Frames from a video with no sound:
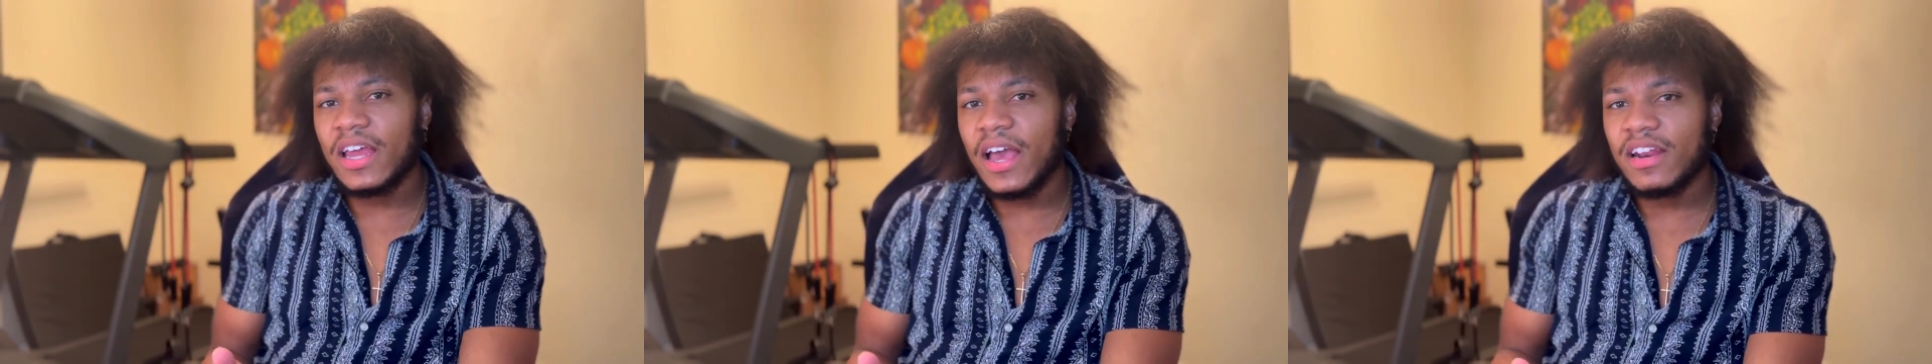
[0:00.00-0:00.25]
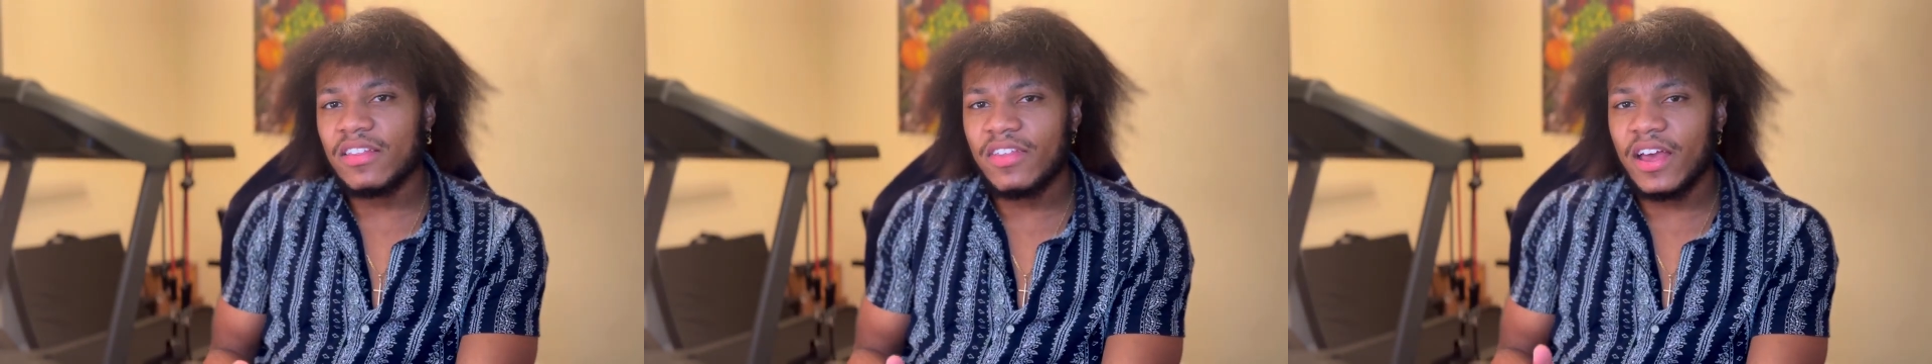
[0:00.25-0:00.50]

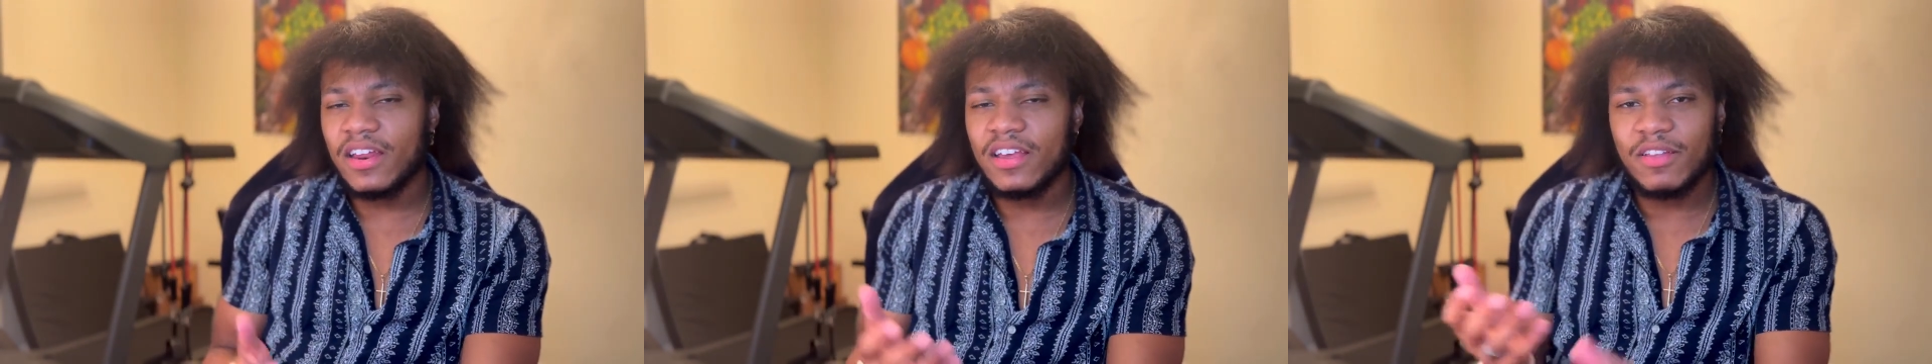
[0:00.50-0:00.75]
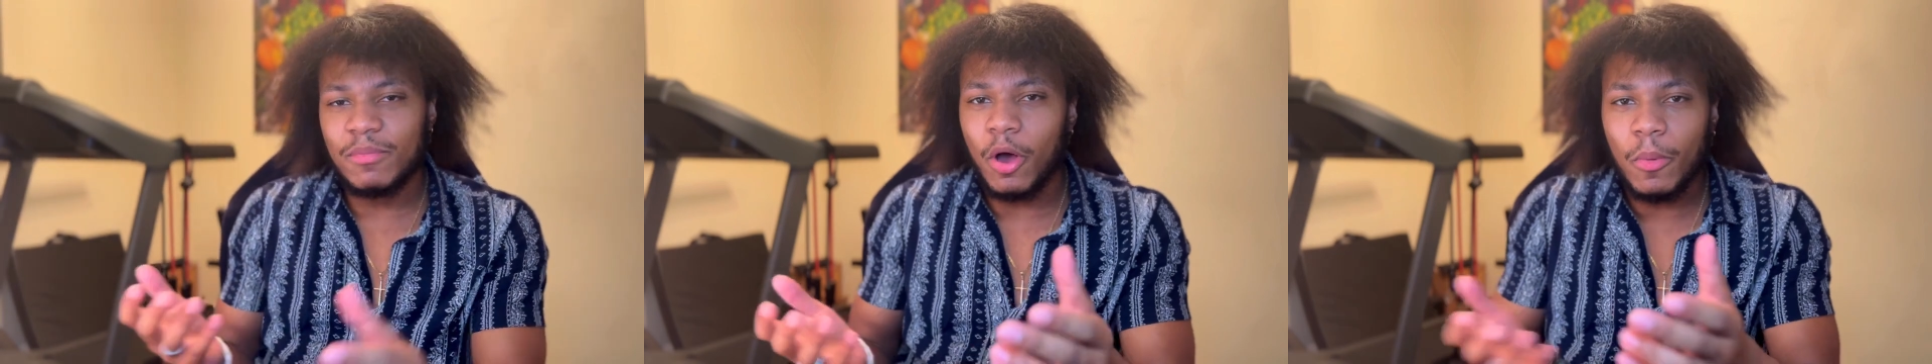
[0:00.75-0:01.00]
at it that
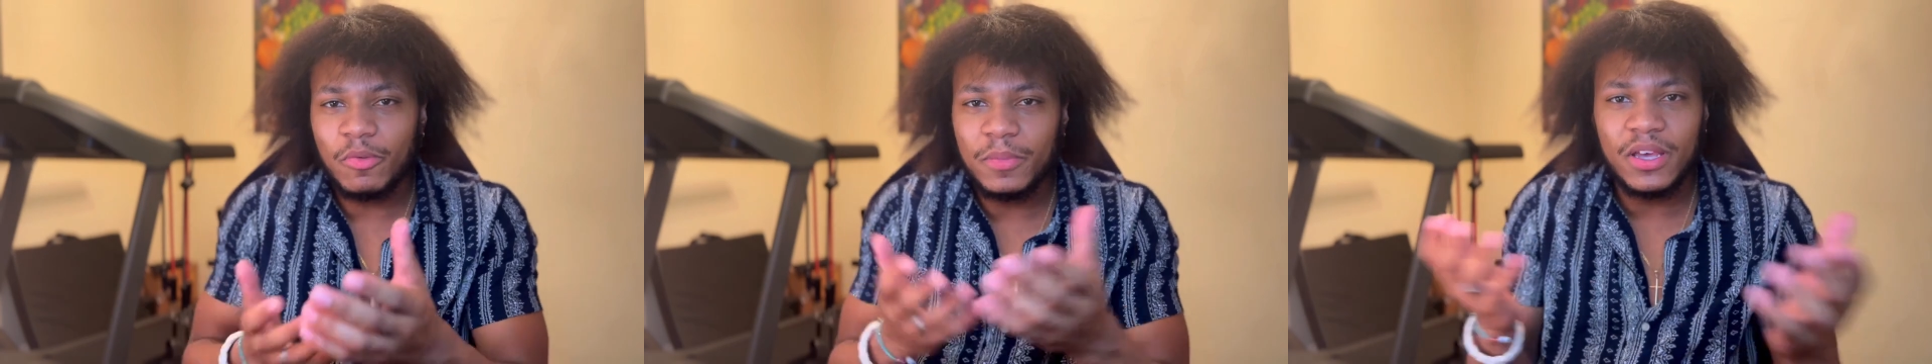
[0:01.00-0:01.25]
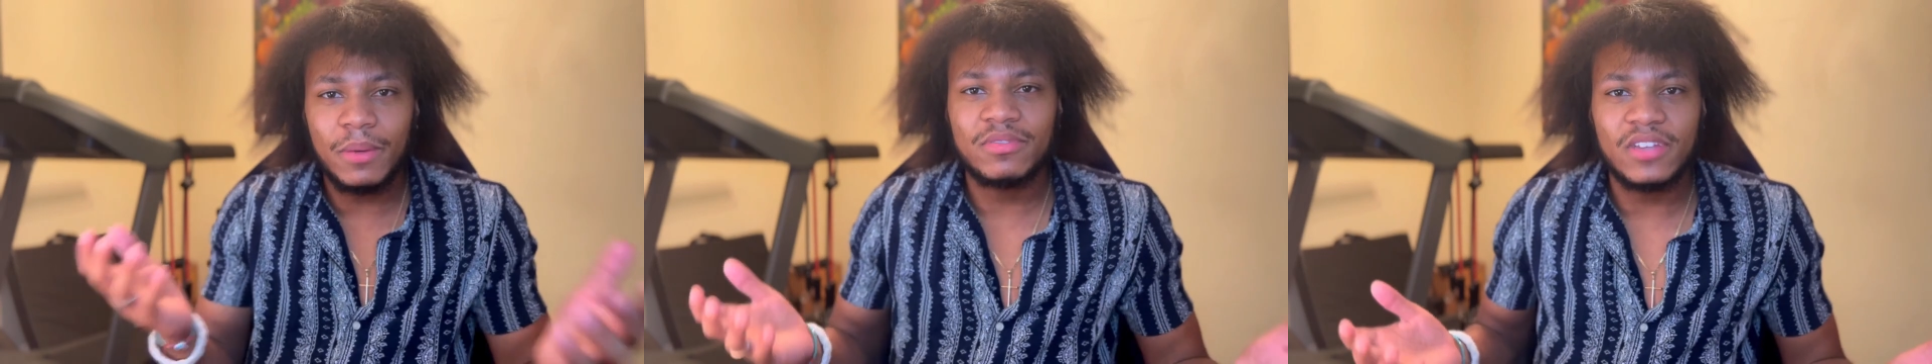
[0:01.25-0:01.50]
it almost
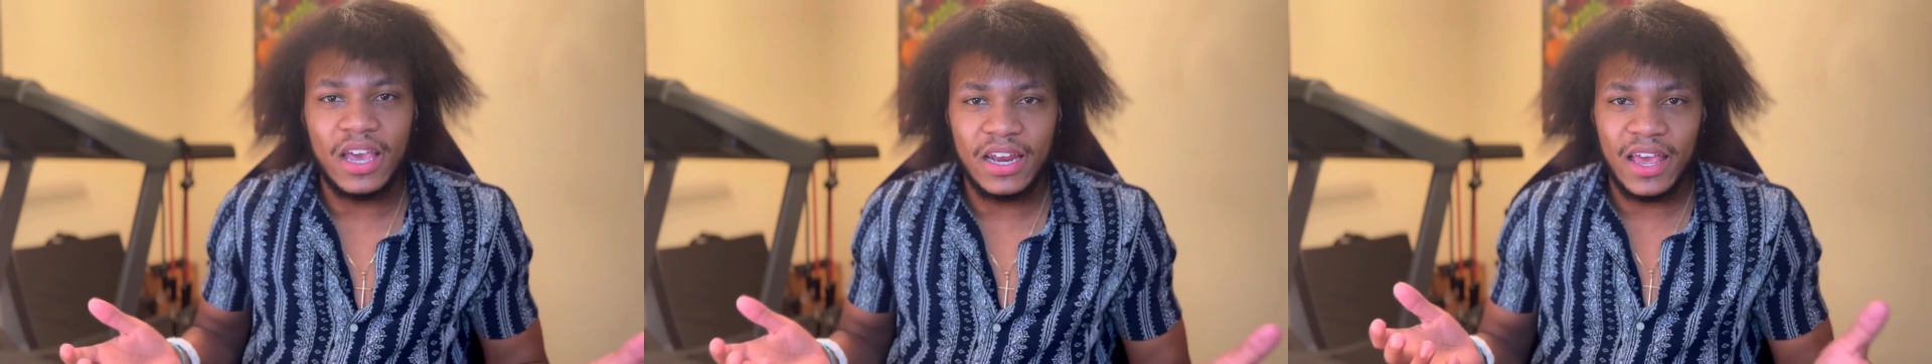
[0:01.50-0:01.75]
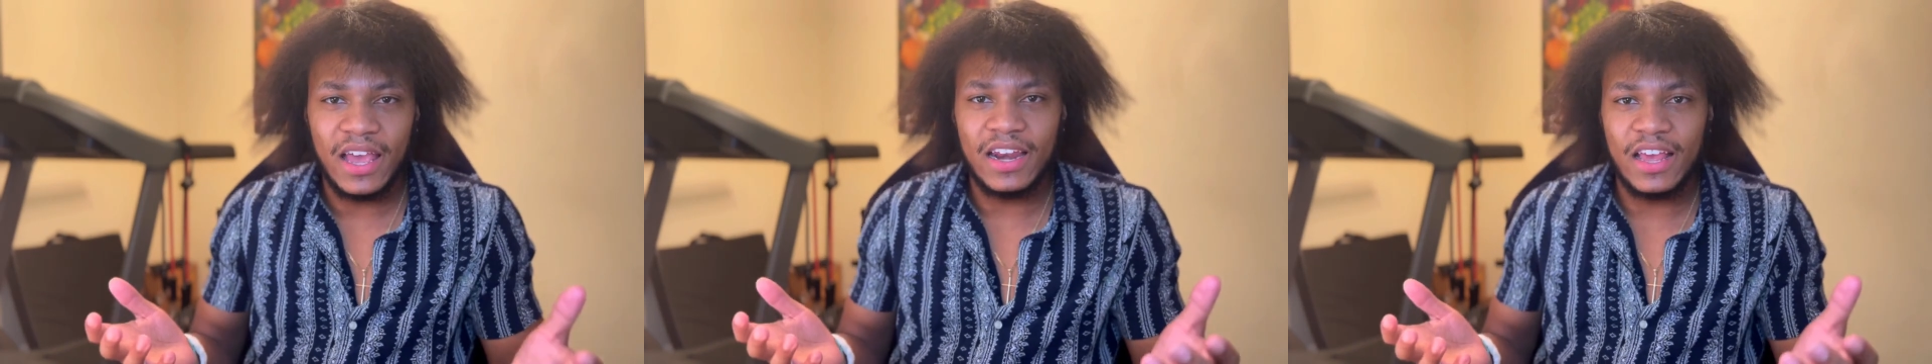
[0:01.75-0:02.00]
becomes
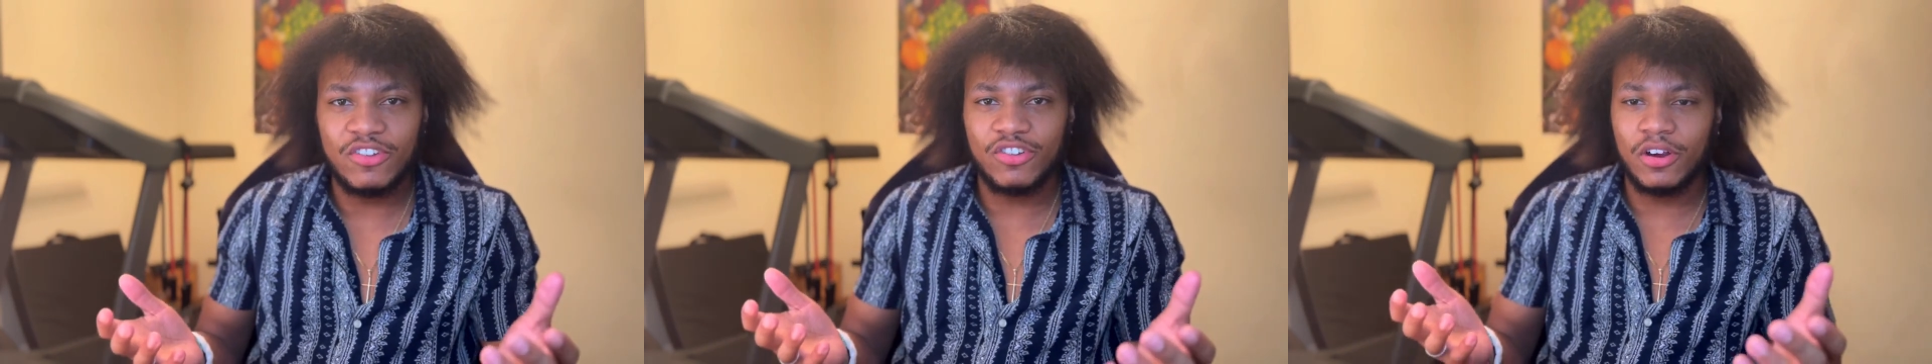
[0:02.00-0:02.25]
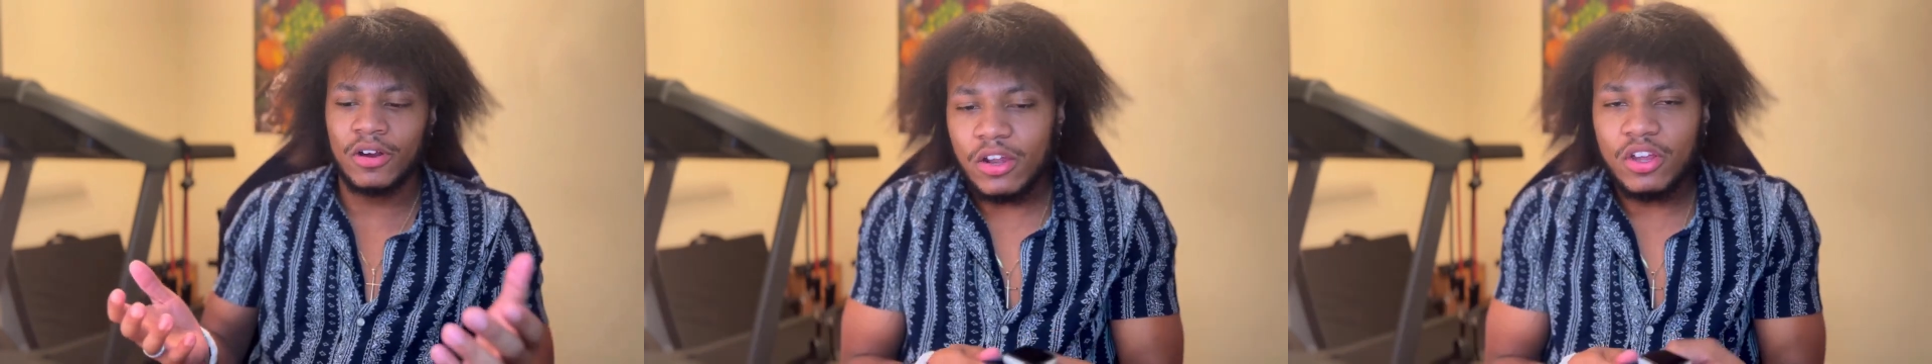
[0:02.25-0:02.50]
secondhand nature.